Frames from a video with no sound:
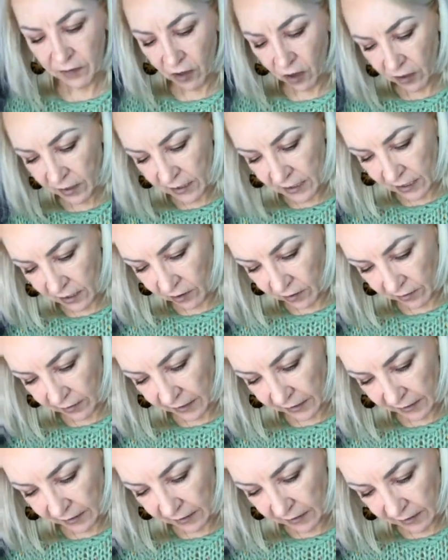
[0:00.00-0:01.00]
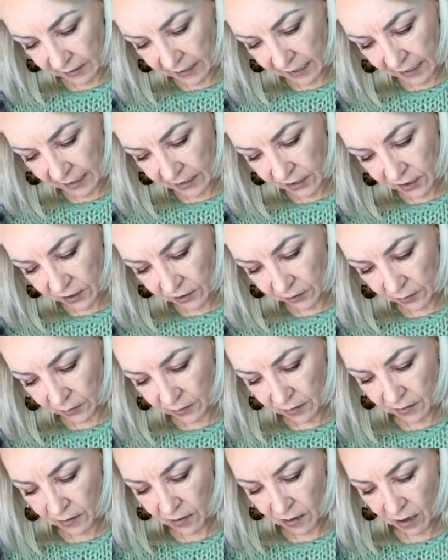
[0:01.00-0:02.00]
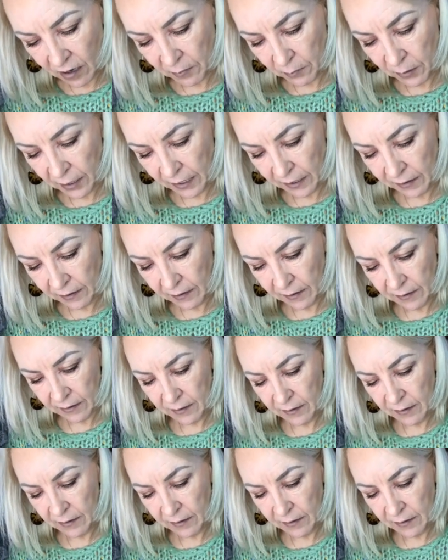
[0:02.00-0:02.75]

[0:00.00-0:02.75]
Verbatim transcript: flaunty on there. Yeah, I do. Hot pink.